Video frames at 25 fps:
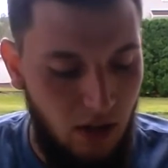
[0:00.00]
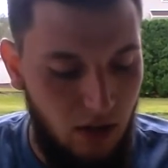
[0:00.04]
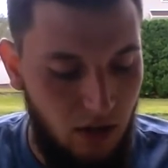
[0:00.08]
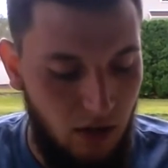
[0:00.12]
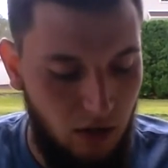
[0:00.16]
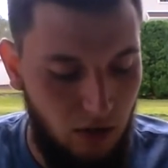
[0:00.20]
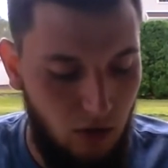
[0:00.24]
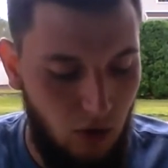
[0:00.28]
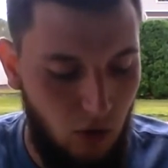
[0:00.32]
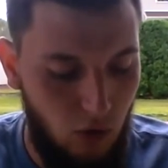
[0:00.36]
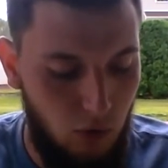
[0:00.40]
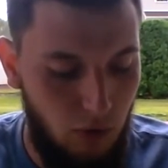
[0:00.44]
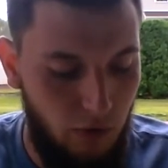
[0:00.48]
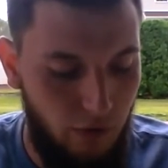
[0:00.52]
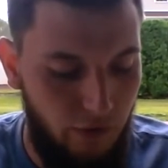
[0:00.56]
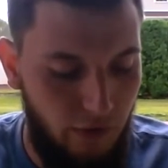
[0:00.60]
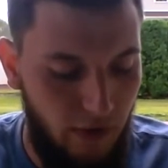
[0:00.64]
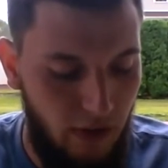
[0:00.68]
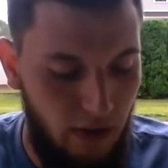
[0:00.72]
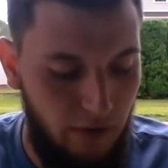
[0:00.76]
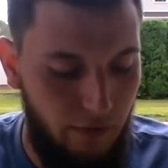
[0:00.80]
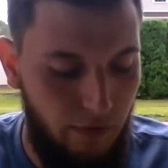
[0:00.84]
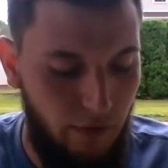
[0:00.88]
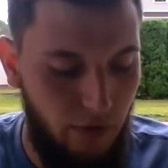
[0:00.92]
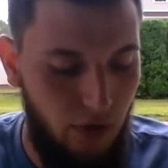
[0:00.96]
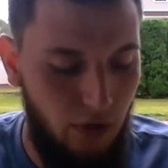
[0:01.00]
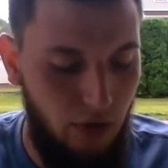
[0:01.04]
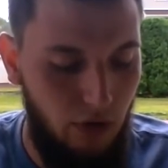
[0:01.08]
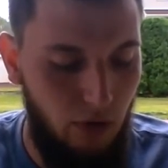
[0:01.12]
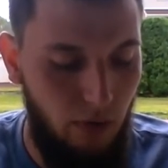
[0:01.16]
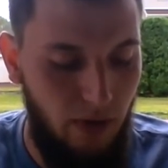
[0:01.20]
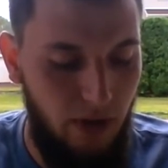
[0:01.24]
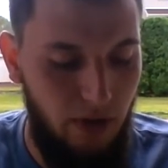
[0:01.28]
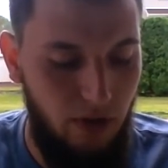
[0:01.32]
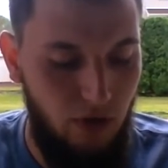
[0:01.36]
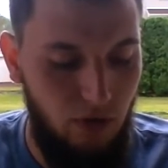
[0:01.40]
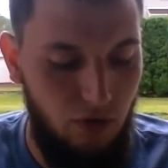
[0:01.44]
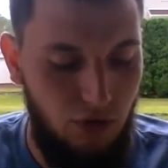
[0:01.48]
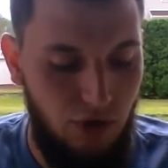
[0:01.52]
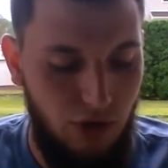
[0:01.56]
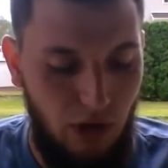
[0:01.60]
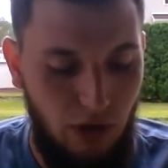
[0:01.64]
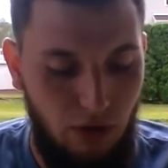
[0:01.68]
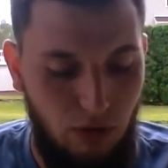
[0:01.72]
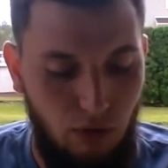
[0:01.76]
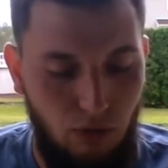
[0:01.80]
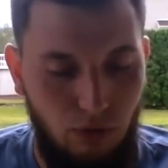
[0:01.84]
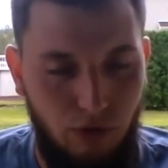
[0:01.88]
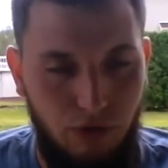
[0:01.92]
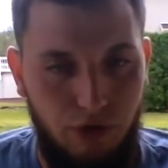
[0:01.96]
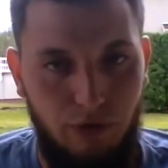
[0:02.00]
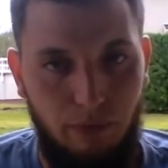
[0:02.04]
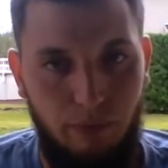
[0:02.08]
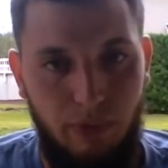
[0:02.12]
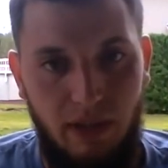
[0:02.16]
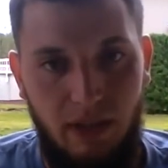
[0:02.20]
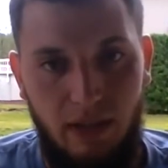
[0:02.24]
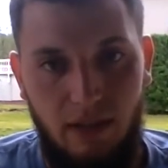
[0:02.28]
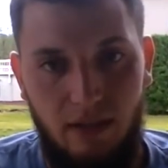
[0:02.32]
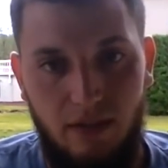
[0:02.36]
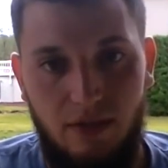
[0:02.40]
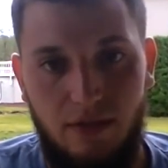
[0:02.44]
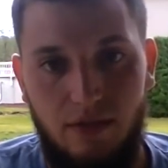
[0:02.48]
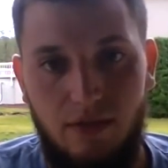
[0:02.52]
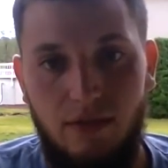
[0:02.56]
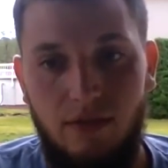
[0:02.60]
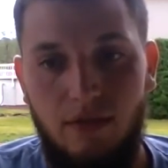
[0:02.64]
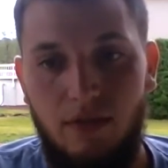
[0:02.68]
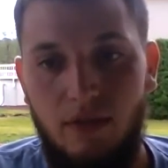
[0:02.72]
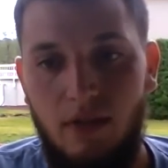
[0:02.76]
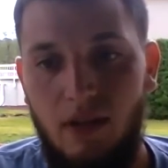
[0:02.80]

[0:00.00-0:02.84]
The Lord will fight for you, and you shall hold your peace."